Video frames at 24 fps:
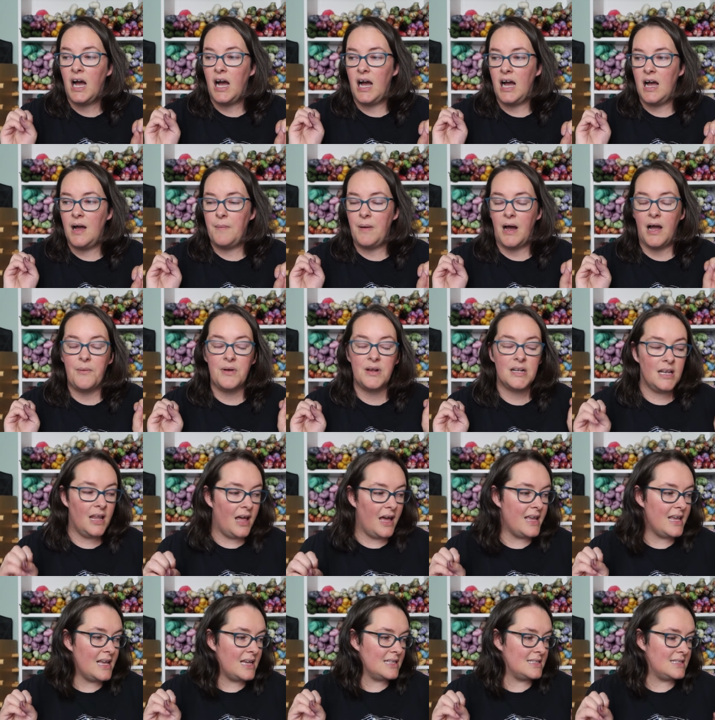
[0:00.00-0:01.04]
I would
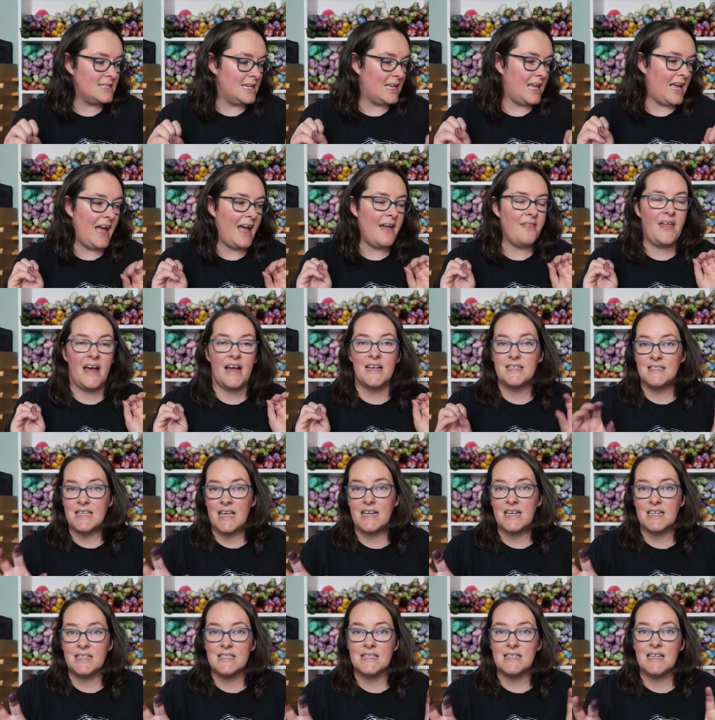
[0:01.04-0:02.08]
like to get that
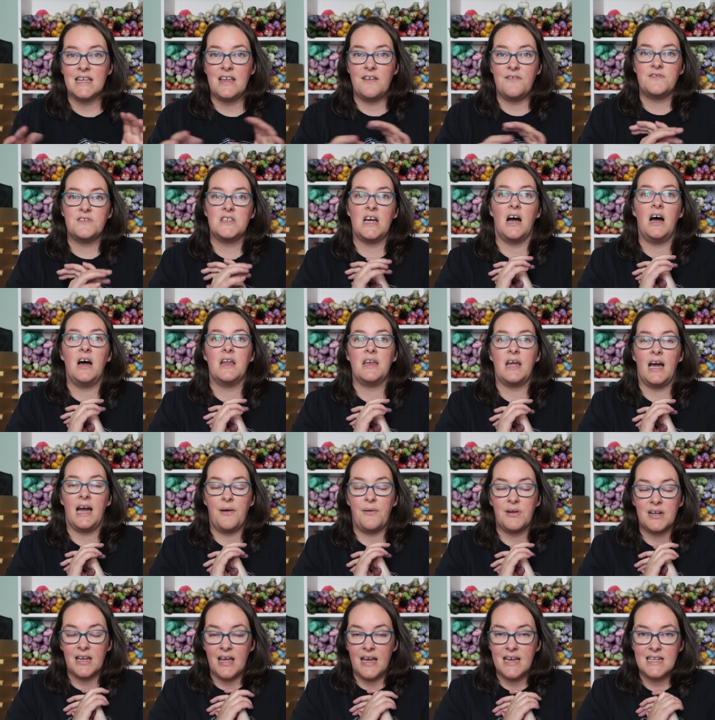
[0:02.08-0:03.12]
second sleeve done. I
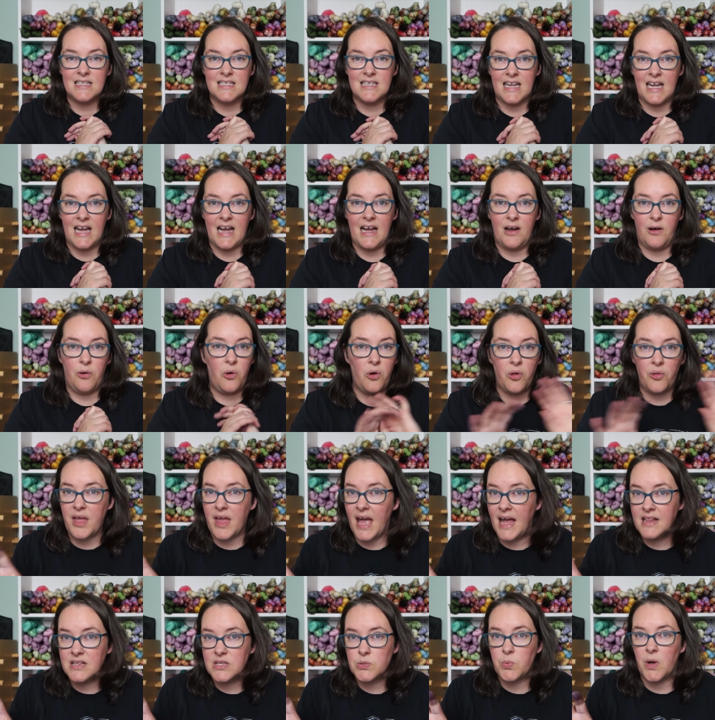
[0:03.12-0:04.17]
would like to get all
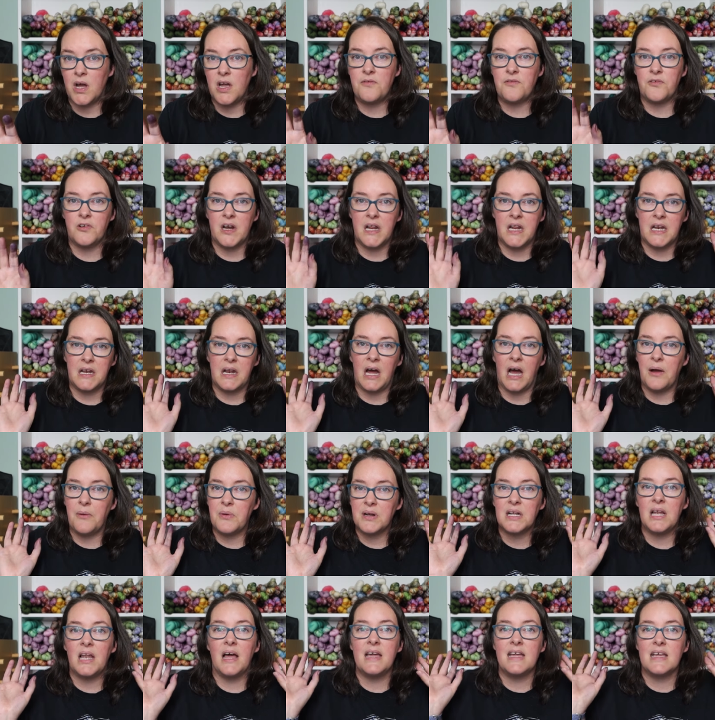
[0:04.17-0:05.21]
the ends woven in. I
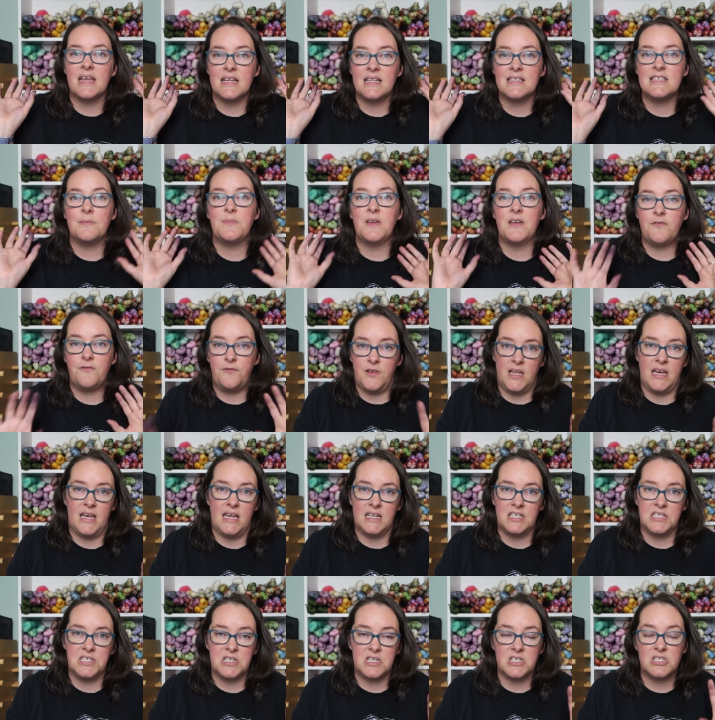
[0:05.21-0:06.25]
would like it to be
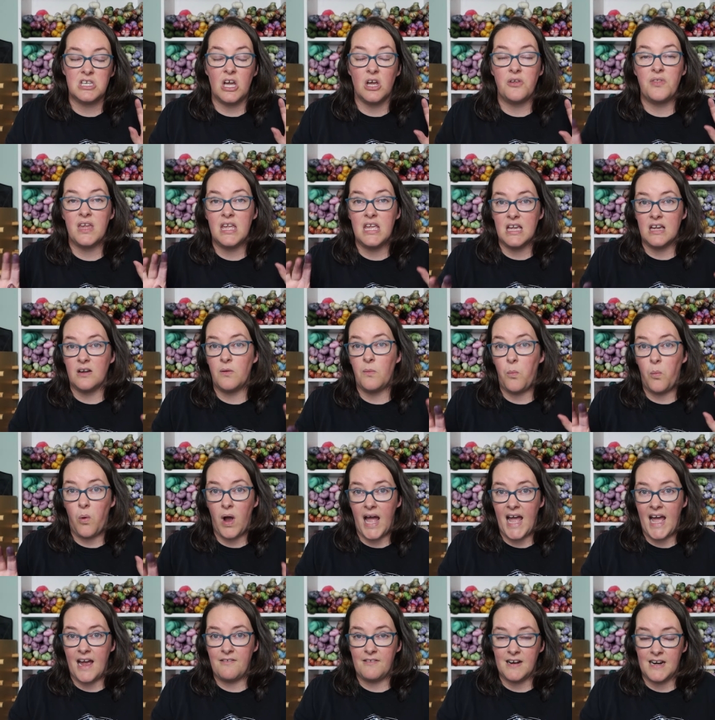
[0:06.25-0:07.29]
finished so that he can
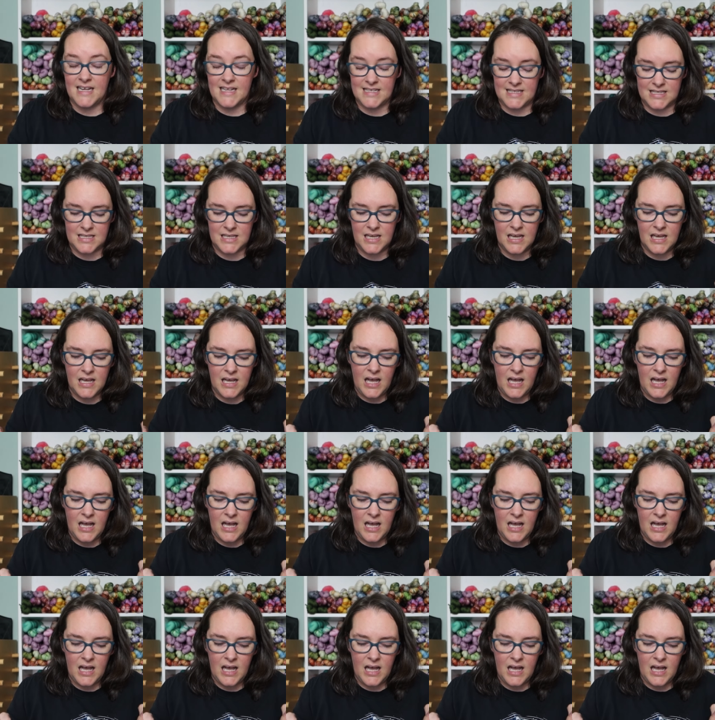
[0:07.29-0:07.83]
wear it.